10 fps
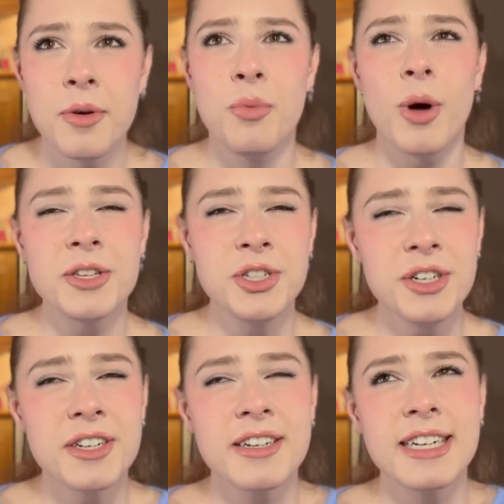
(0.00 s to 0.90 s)

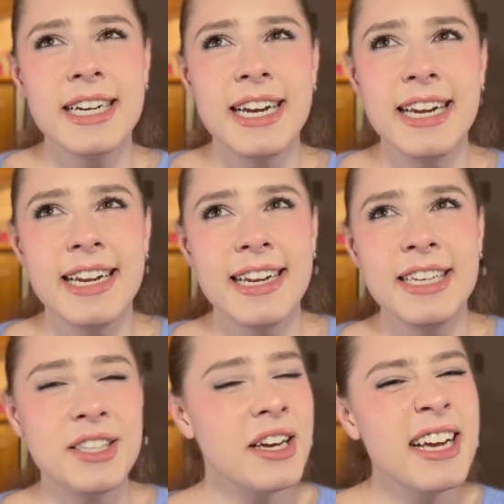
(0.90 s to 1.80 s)
Walter
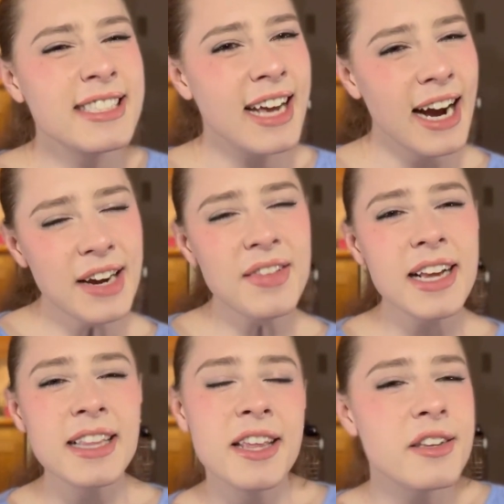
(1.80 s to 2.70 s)
It's kind of
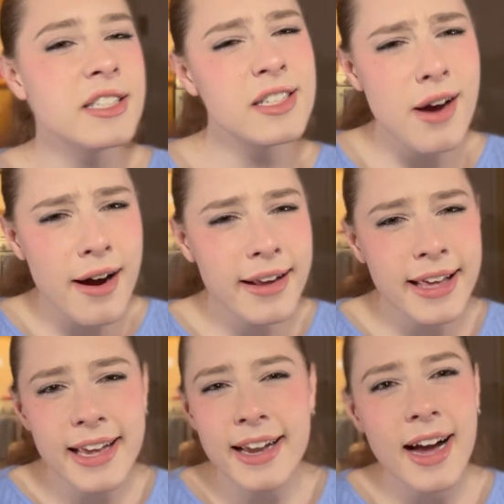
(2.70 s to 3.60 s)
like a little
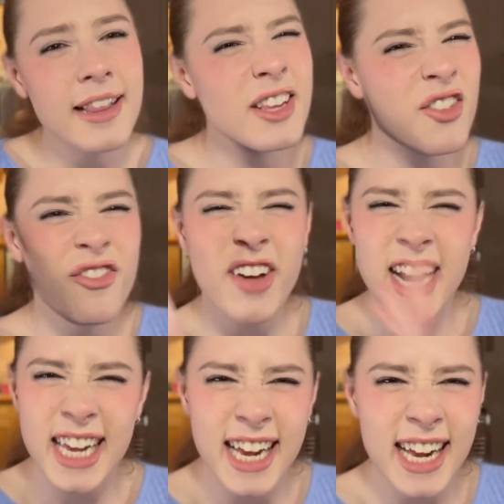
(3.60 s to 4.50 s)
snarky, a little
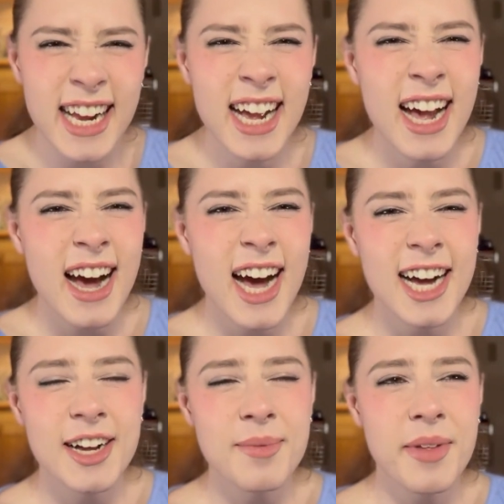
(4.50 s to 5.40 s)
funny.
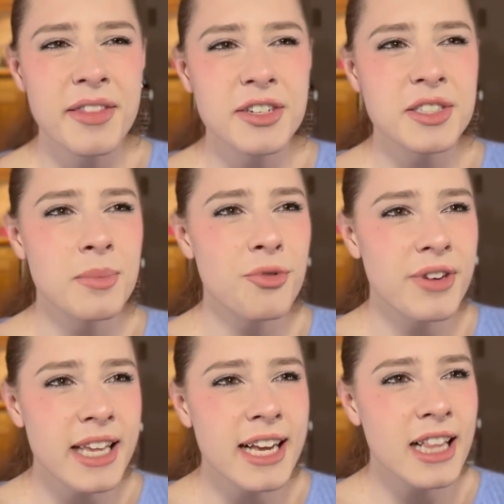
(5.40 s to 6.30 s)
There's
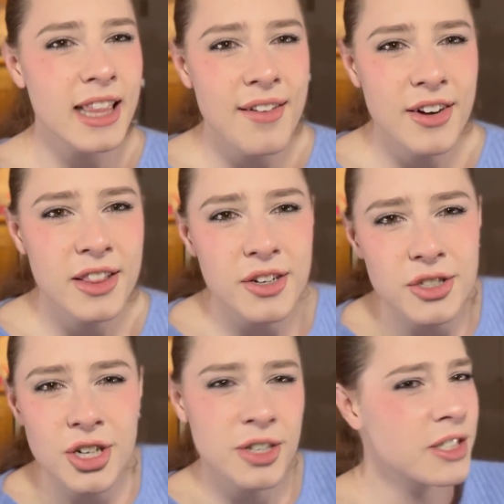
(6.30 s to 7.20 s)
some really clever
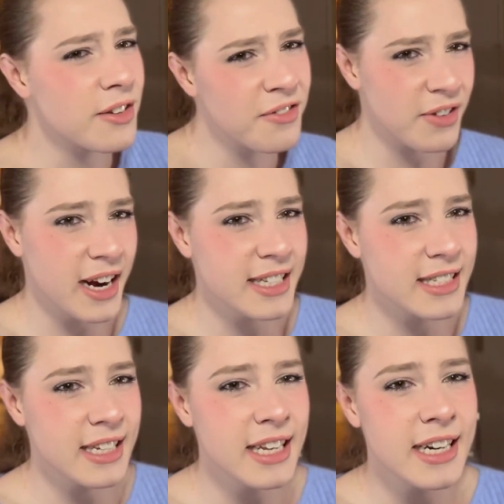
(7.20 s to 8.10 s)
little turns of
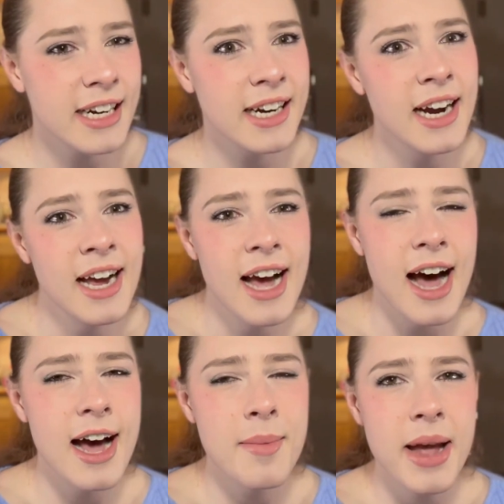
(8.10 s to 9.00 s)
phrase in here.
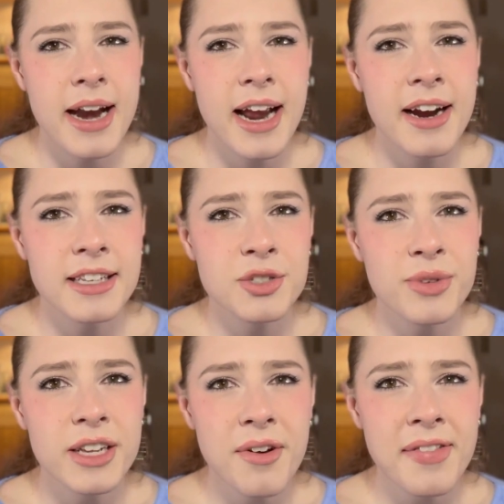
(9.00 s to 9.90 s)
And
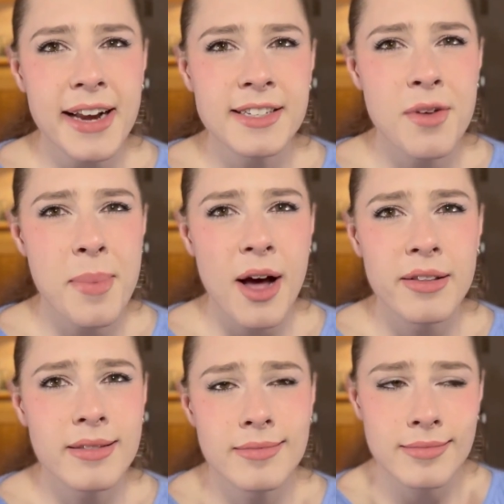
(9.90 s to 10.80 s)
it's really reflective
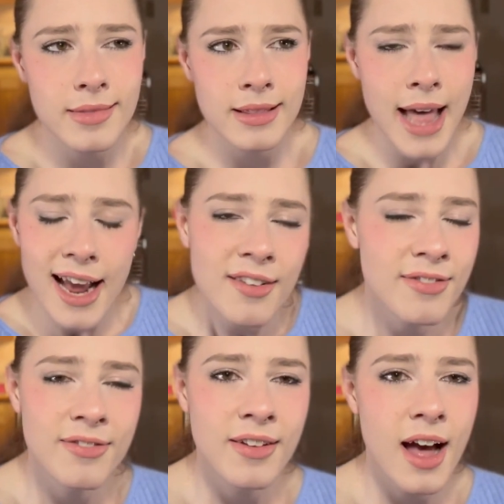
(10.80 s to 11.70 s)
about
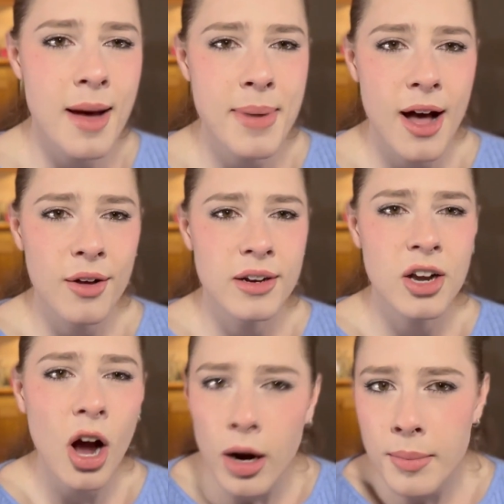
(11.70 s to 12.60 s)
life,
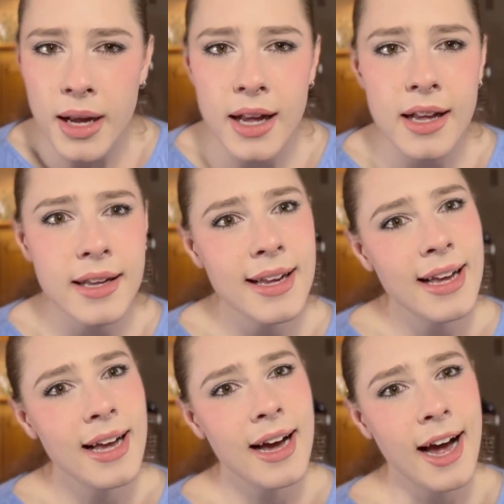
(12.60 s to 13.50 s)
about karma,
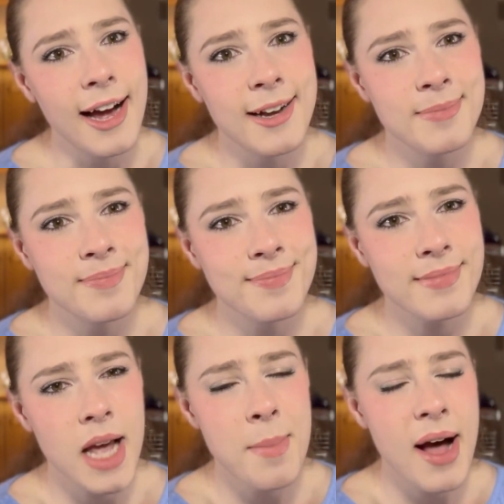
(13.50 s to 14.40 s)

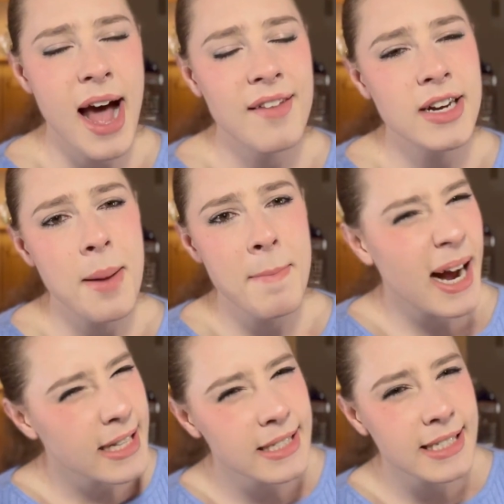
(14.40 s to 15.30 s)
about having a
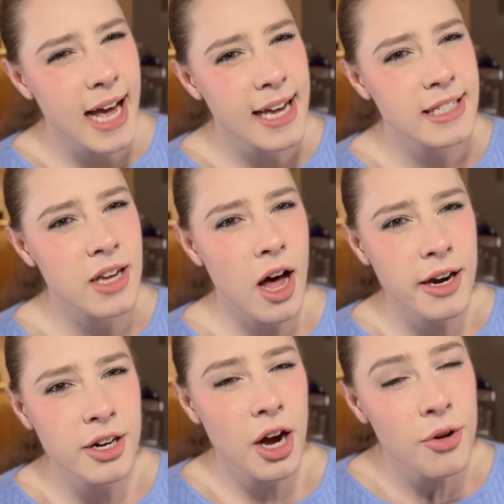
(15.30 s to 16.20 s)
mindset
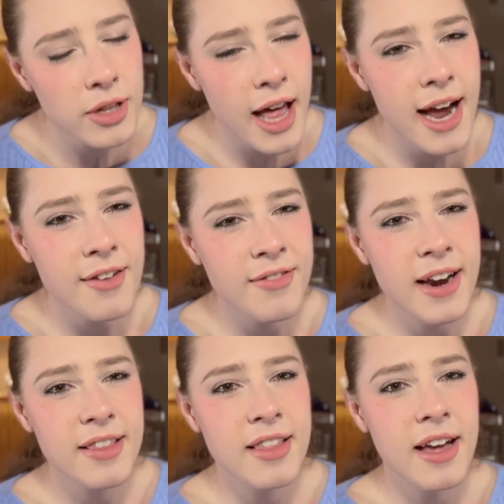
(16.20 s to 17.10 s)
on your own
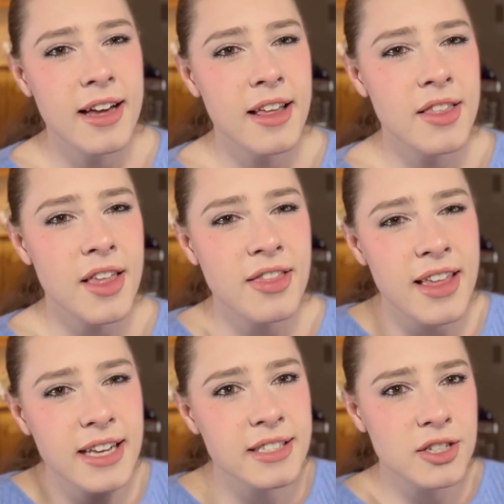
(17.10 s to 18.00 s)
life and the
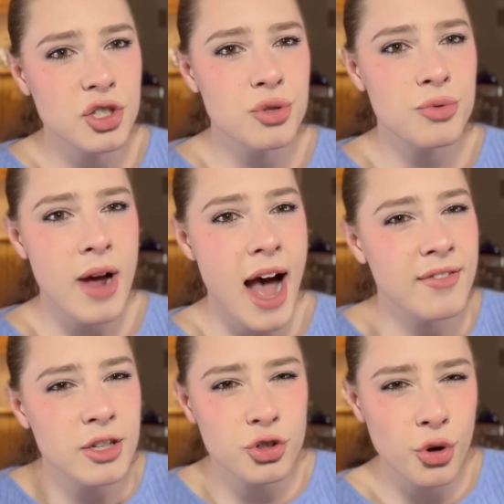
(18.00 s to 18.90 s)
things that you
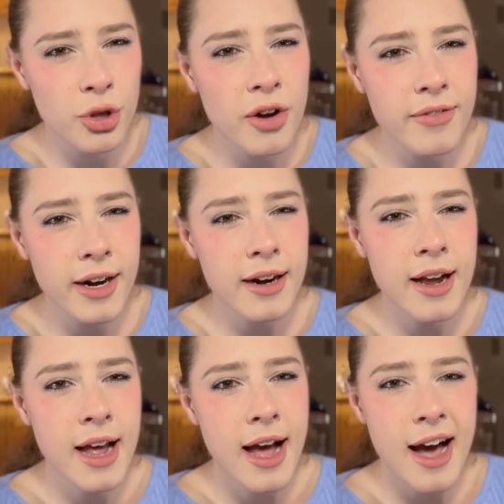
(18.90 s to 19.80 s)
have control over.